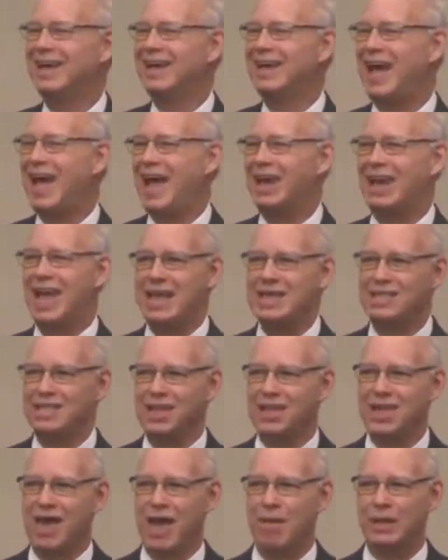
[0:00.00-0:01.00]
I like the
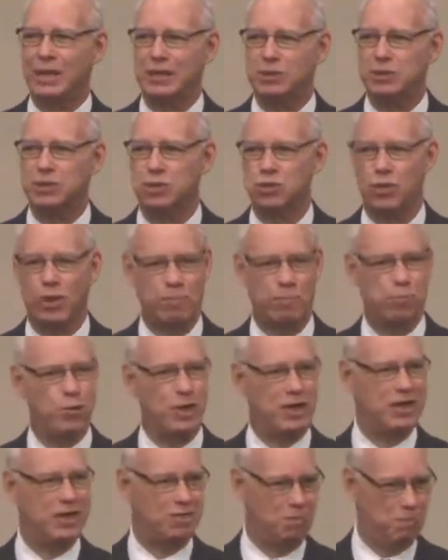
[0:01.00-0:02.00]
comic strip
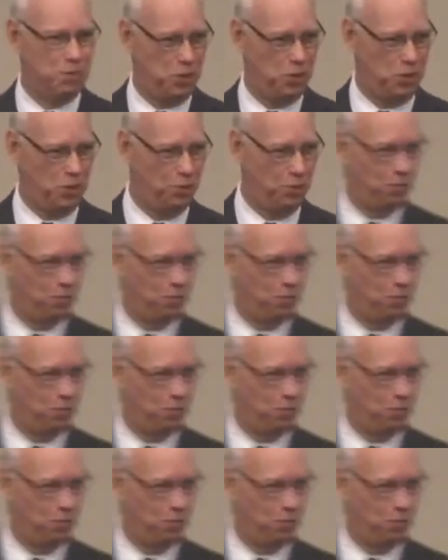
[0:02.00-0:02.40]
Winnie the Pooh,